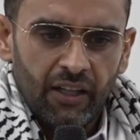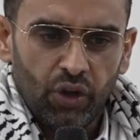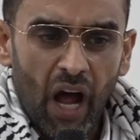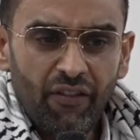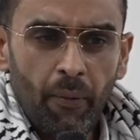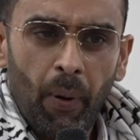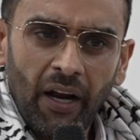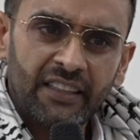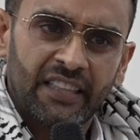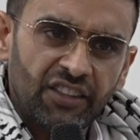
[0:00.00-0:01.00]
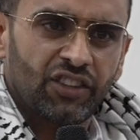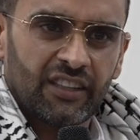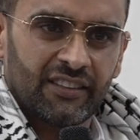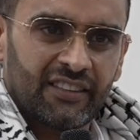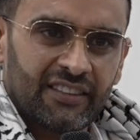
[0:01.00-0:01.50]
So our
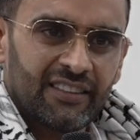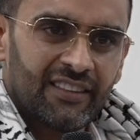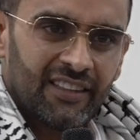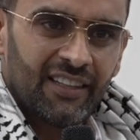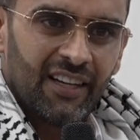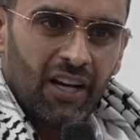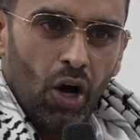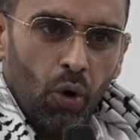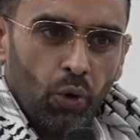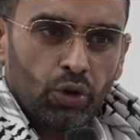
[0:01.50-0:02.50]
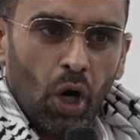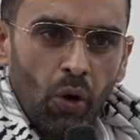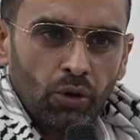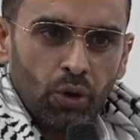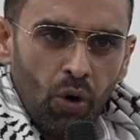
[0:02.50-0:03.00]
politicians who
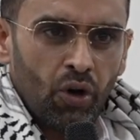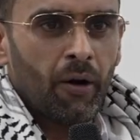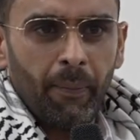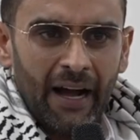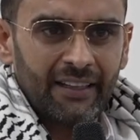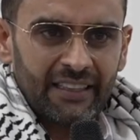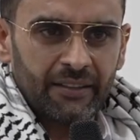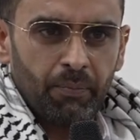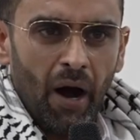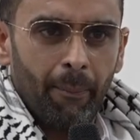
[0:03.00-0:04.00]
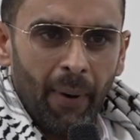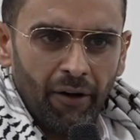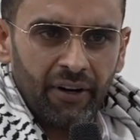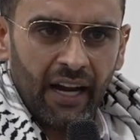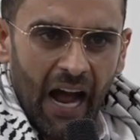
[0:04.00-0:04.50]
don't talk about this
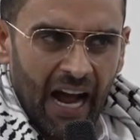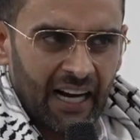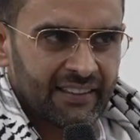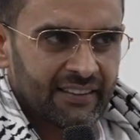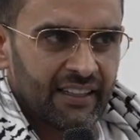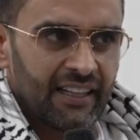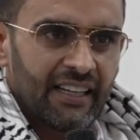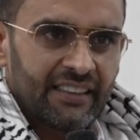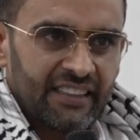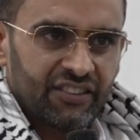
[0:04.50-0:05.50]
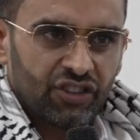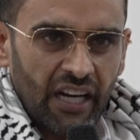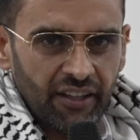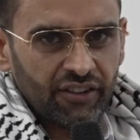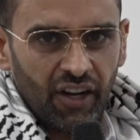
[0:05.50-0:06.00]
barbaric acts, this
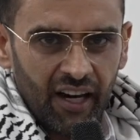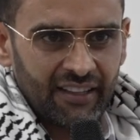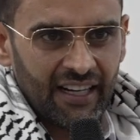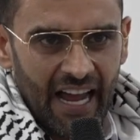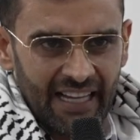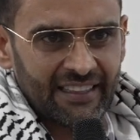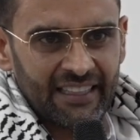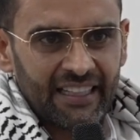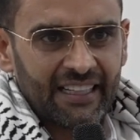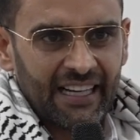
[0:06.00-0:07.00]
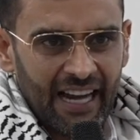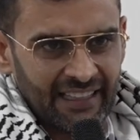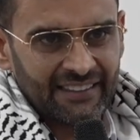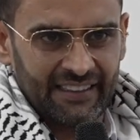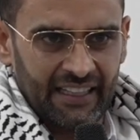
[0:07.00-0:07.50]
genocidal ethnic
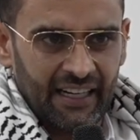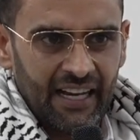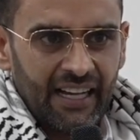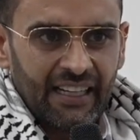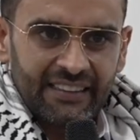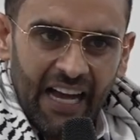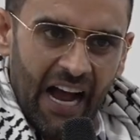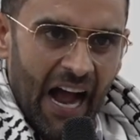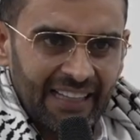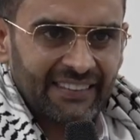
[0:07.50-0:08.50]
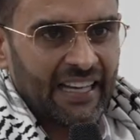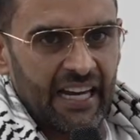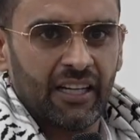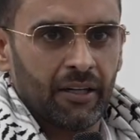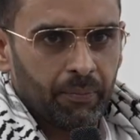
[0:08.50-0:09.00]
cleansing that has
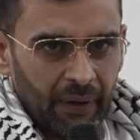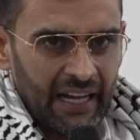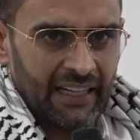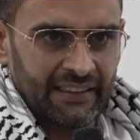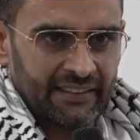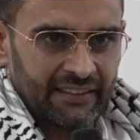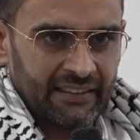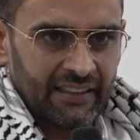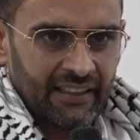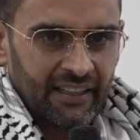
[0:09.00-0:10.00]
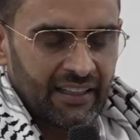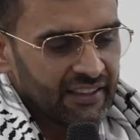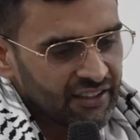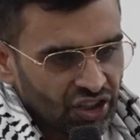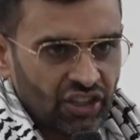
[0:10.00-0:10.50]
taken place,
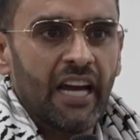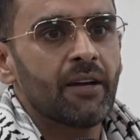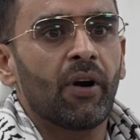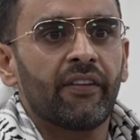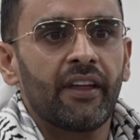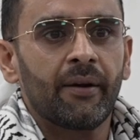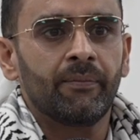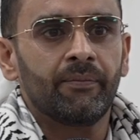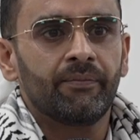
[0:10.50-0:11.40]
shame on them.